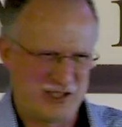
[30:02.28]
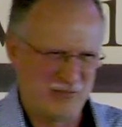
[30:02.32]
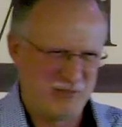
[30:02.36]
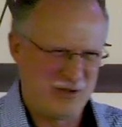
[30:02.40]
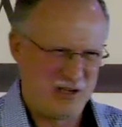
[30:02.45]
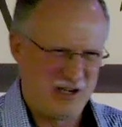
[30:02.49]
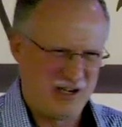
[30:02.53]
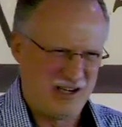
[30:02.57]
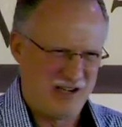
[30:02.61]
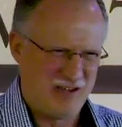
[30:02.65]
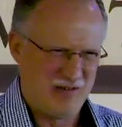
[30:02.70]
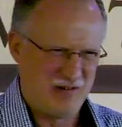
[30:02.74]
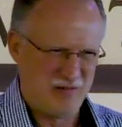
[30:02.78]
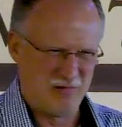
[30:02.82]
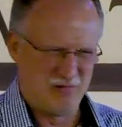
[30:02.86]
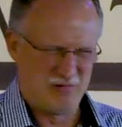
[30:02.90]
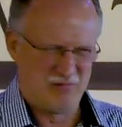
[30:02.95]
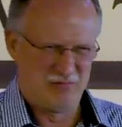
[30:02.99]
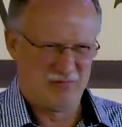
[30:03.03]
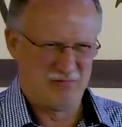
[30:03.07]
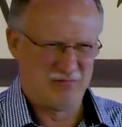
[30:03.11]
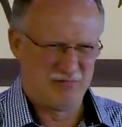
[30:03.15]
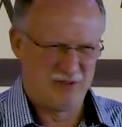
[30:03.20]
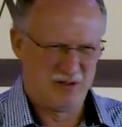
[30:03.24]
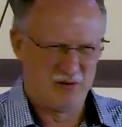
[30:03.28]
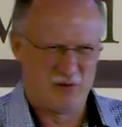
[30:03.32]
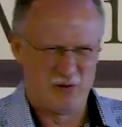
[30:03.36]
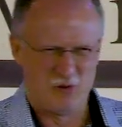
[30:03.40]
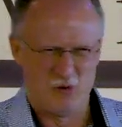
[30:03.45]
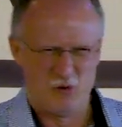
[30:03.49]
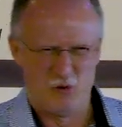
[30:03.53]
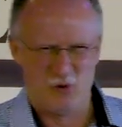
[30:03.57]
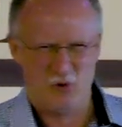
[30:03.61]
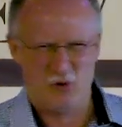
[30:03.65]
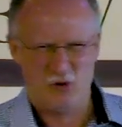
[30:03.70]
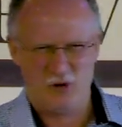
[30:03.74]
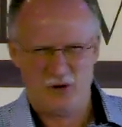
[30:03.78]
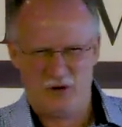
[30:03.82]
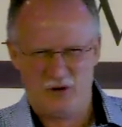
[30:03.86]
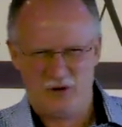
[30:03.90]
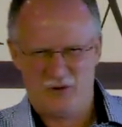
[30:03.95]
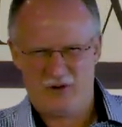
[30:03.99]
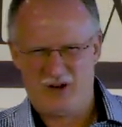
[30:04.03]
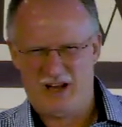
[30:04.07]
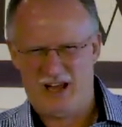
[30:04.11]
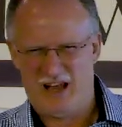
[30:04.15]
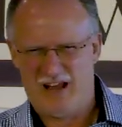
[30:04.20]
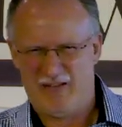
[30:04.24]
to be, you know,
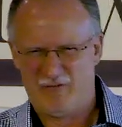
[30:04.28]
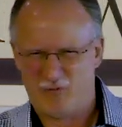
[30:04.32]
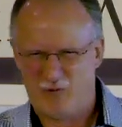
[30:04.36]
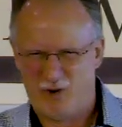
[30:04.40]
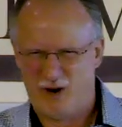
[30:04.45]
have